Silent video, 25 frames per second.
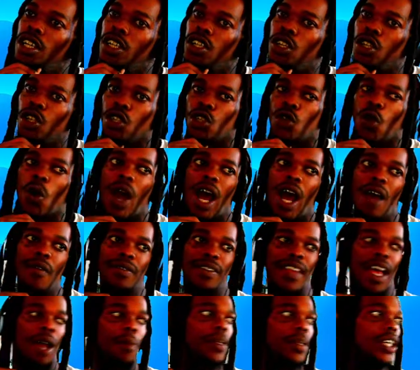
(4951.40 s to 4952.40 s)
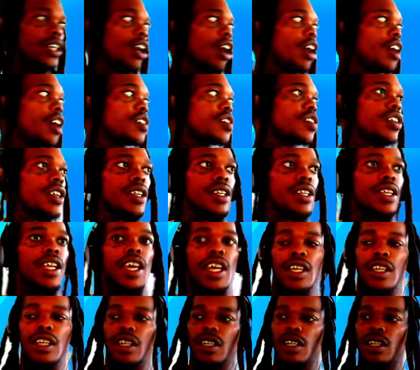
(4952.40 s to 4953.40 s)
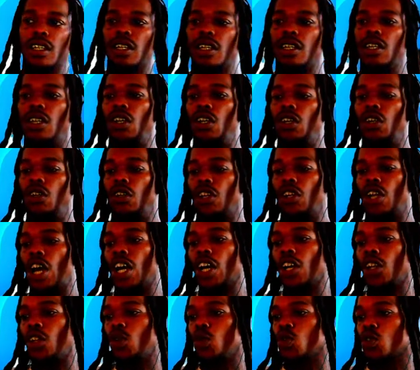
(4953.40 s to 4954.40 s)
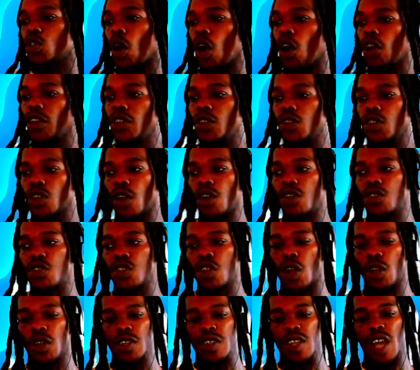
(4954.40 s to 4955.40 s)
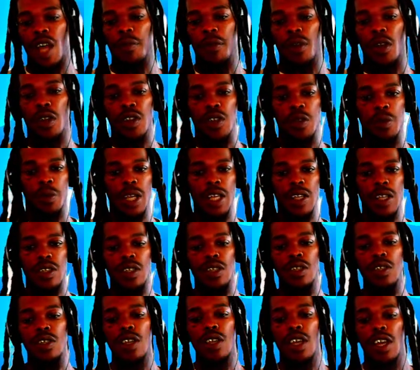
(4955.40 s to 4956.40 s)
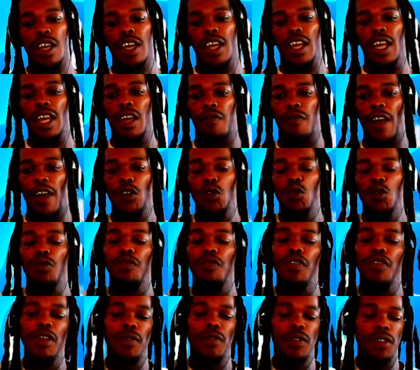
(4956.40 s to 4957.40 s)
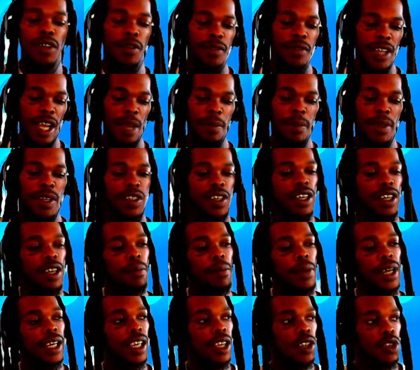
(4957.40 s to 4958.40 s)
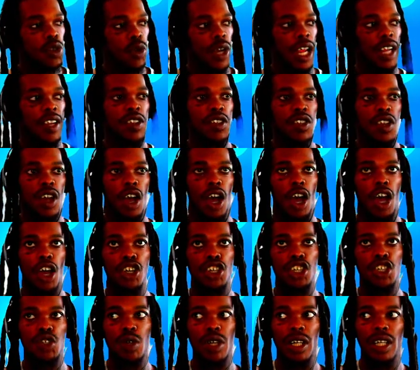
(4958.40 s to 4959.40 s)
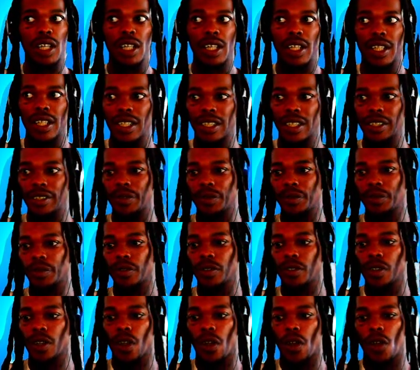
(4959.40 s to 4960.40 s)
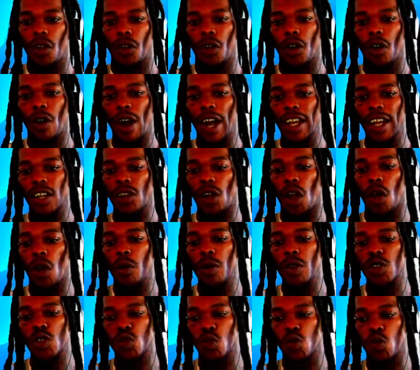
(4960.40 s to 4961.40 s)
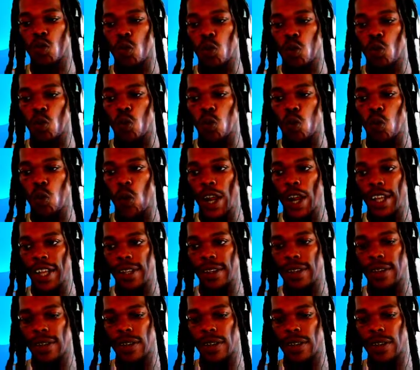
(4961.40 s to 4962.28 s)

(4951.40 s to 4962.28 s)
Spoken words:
You don't have that many cards in the deck. You're not going to use all these curses all the time and all these blessings. If I do 50 of them, it's going to make it so that there's 100. Or I can always wait.